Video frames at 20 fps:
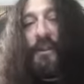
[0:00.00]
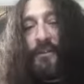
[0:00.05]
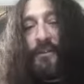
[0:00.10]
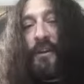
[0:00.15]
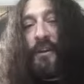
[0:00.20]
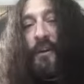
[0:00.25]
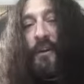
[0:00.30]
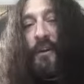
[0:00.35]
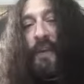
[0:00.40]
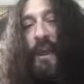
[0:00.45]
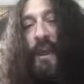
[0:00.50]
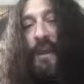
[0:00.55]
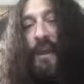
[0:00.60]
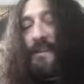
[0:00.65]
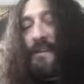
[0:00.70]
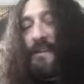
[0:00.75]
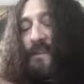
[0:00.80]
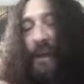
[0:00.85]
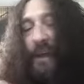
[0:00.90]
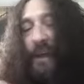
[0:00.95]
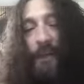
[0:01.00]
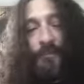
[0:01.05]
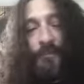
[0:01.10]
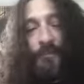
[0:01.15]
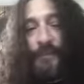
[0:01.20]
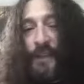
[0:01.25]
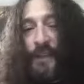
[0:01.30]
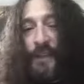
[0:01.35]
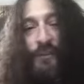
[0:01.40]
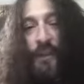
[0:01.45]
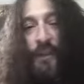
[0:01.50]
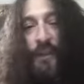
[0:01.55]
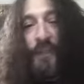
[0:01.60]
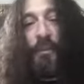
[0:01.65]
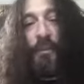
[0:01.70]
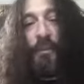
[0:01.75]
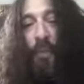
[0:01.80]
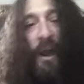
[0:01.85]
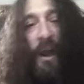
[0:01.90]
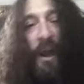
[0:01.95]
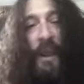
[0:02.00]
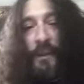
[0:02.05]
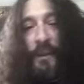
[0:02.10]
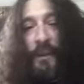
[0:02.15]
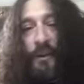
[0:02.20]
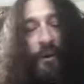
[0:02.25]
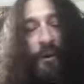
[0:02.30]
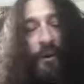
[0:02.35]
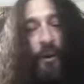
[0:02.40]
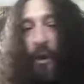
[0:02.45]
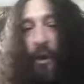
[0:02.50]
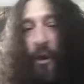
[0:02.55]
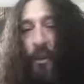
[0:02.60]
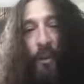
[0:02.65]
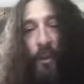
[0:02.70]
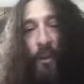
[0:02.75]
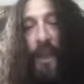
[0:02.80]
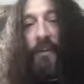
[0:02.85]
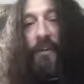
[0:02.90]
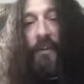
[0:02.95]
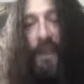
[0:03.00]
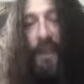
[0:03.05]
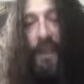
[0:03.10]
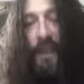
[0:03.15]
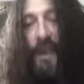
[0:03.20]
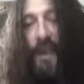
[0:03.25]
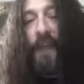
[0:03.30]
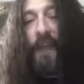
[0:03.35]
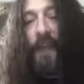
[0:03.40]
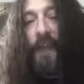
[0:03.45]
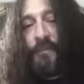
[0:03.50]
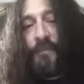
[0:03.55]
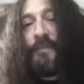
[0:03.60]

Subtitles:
So yeah, it's Brian Cook all the way right now